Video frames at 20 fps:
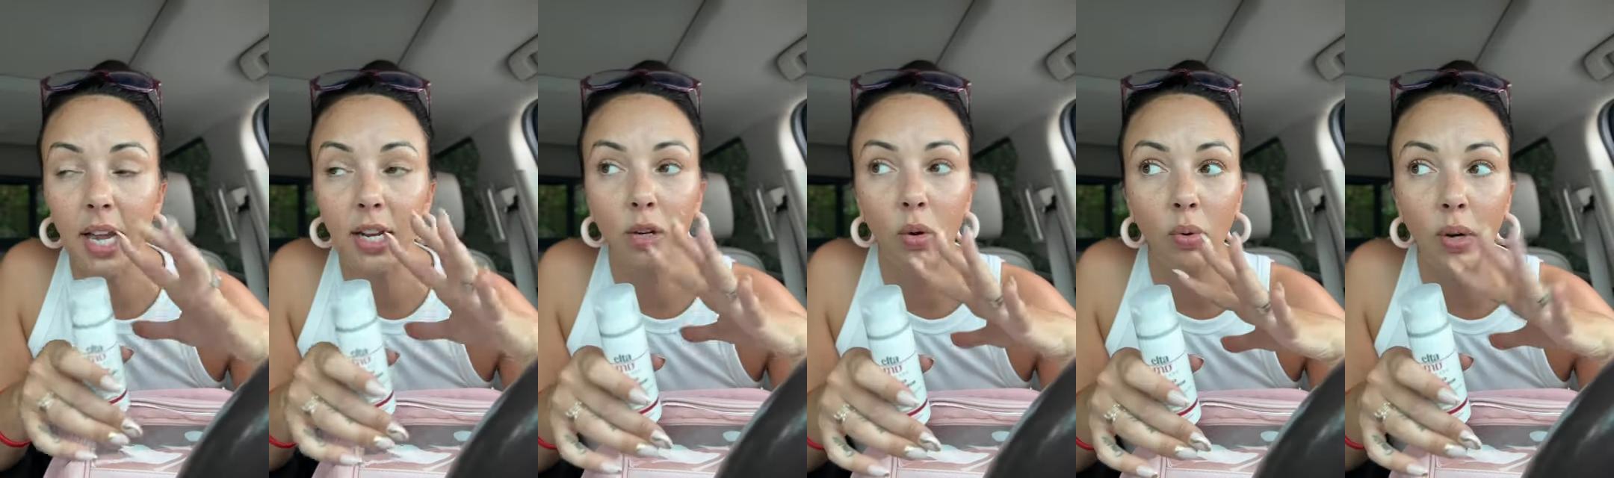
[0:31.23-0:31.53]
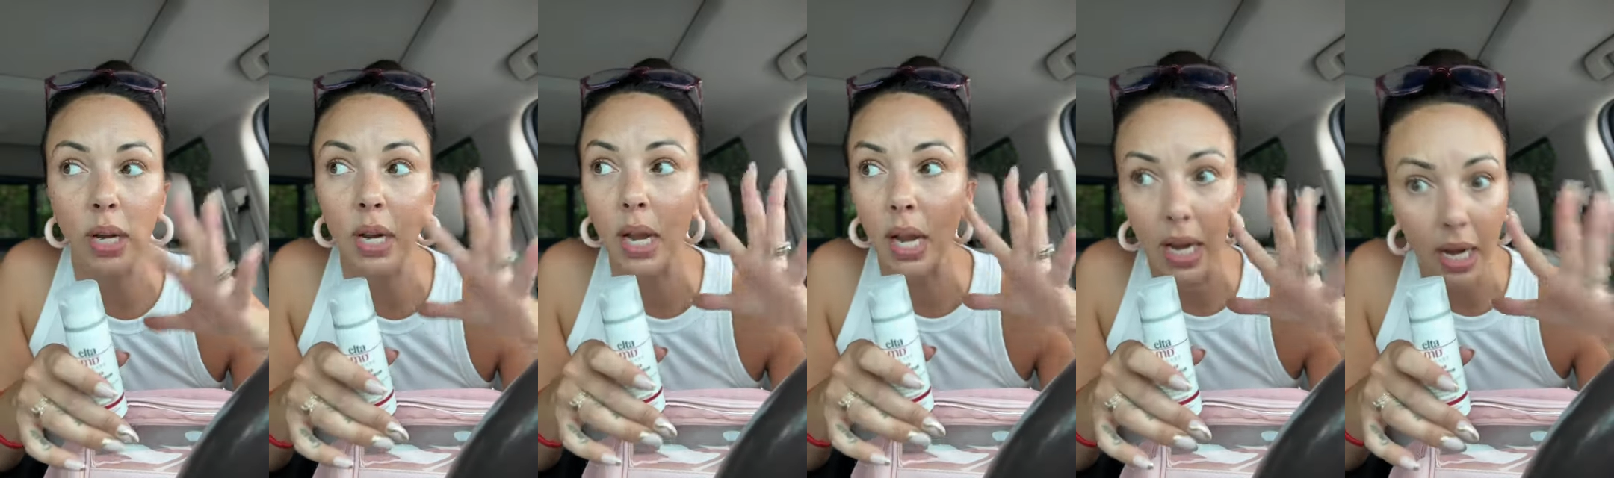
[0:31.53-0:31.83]
I
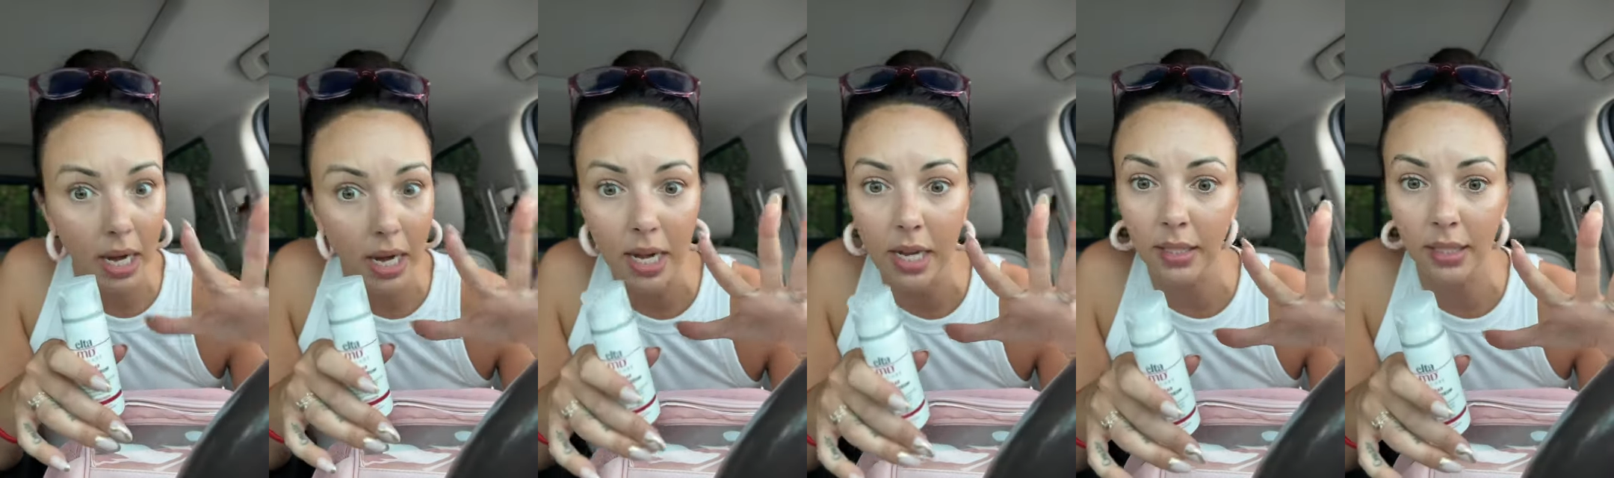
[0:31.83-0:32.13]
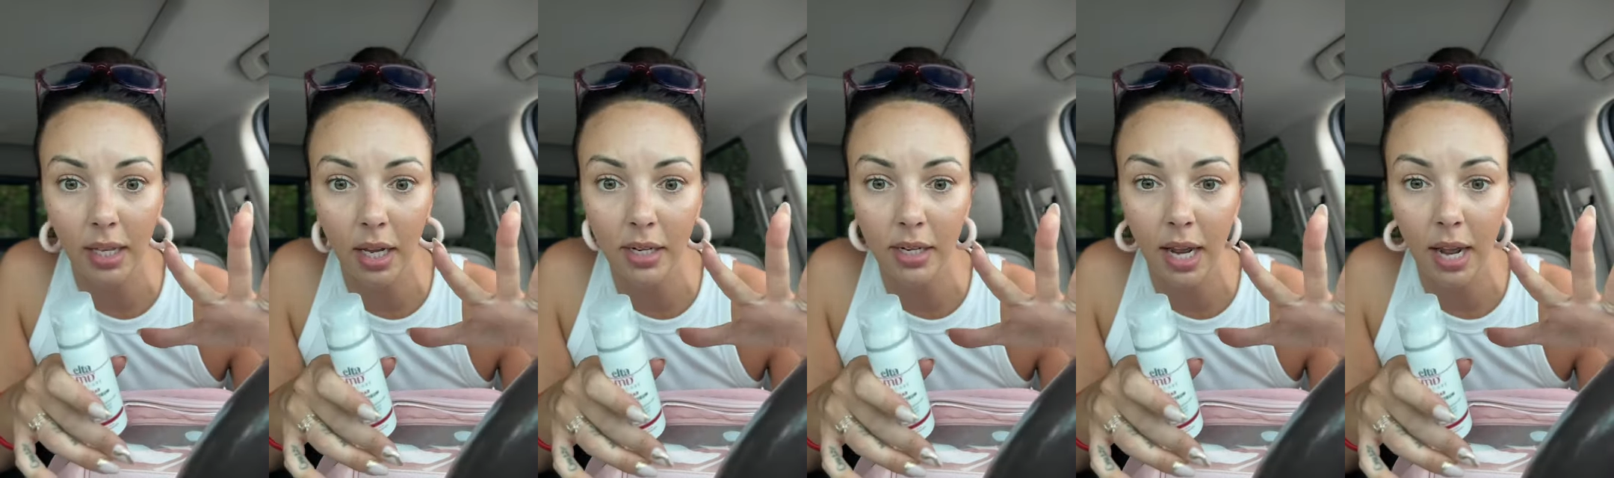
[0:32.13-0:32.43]
don't need any
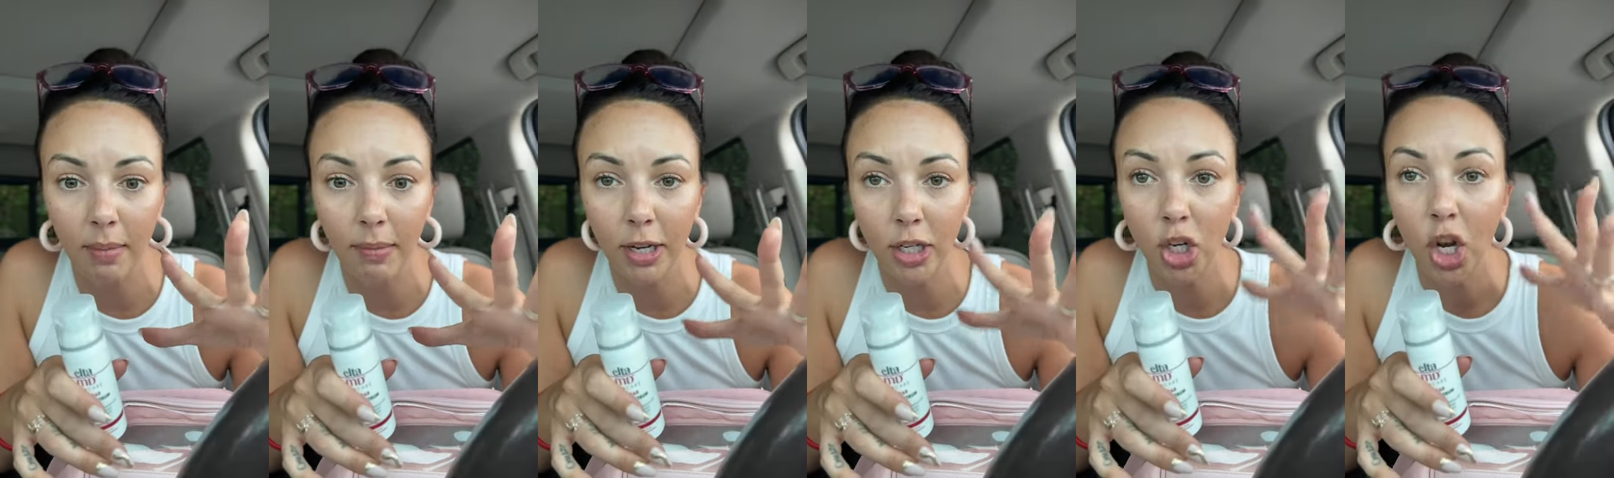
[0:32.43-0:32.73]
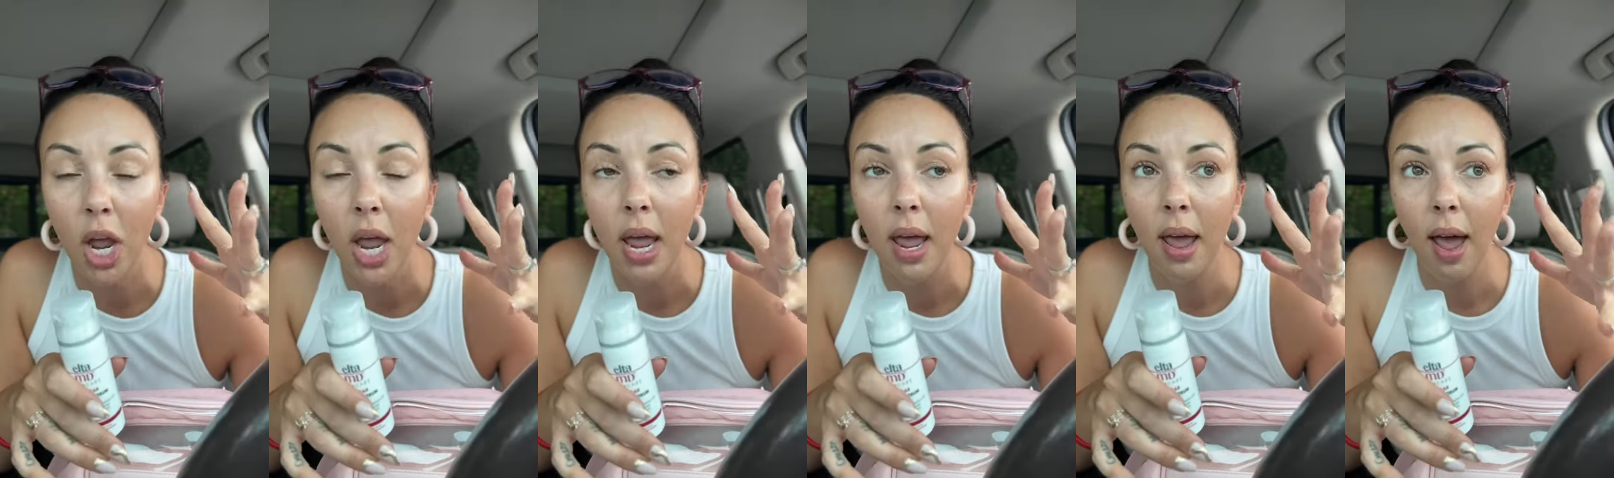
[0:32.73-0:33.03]
sun damage
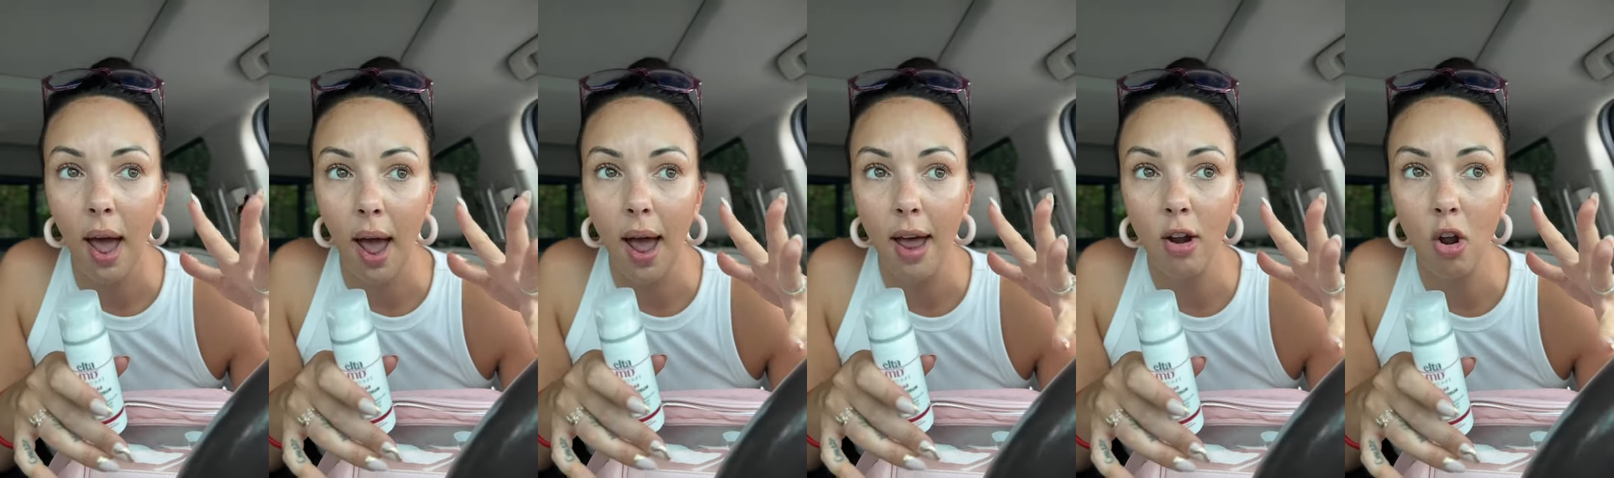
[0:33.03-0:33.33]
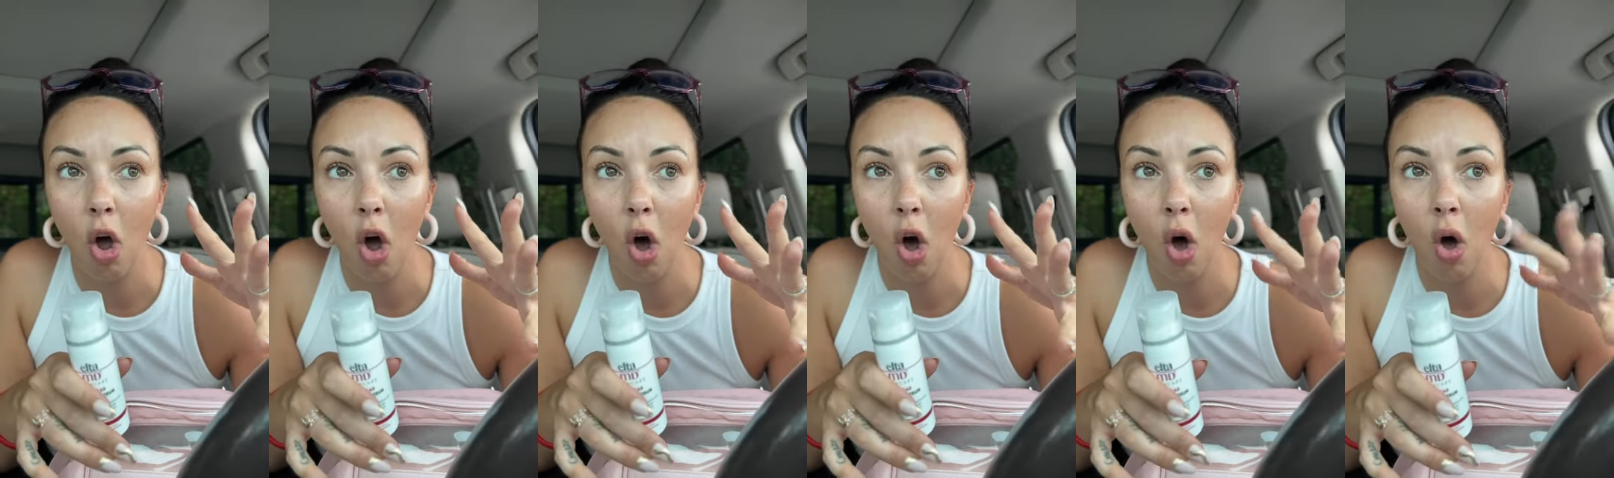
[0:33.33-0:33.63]
at
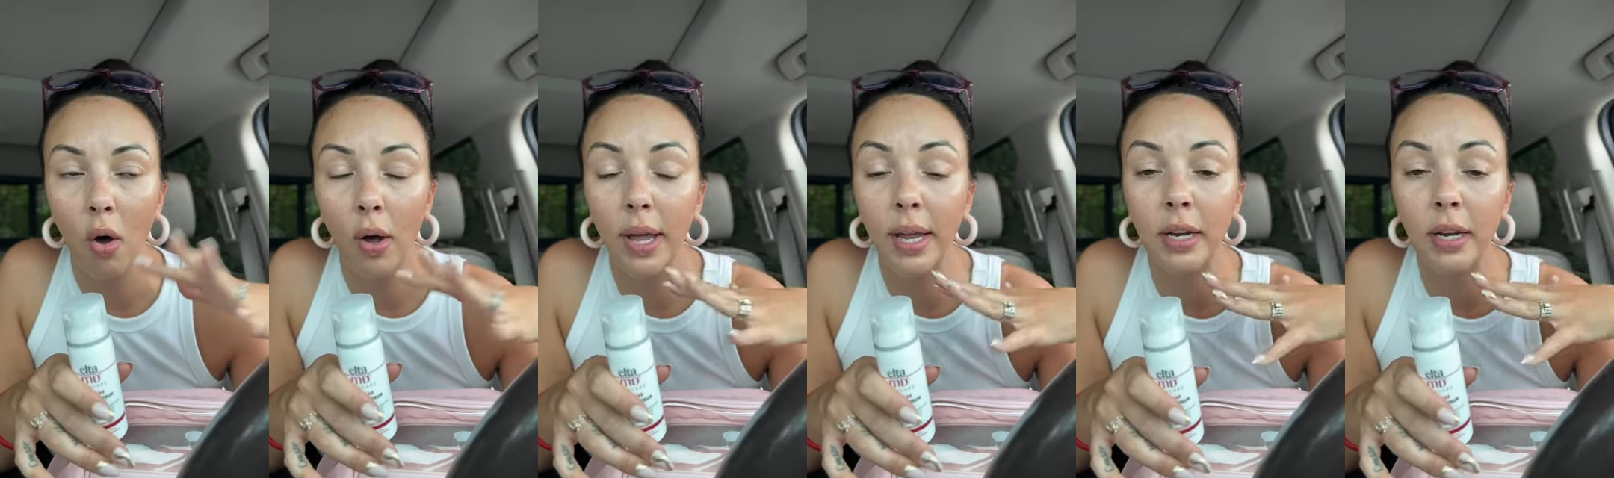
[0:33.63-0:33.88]
all.